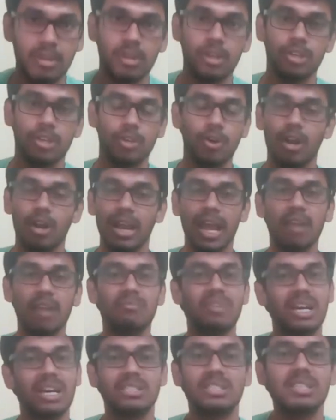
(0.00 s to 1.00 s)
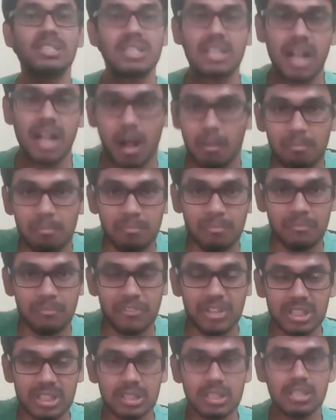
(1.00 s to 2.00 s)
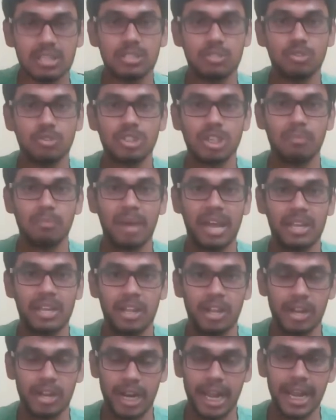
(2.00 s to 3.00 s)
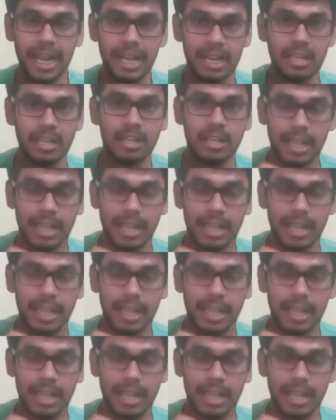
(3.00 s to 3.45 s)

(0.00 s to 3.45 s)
Your life doesn't come with the user manual, right?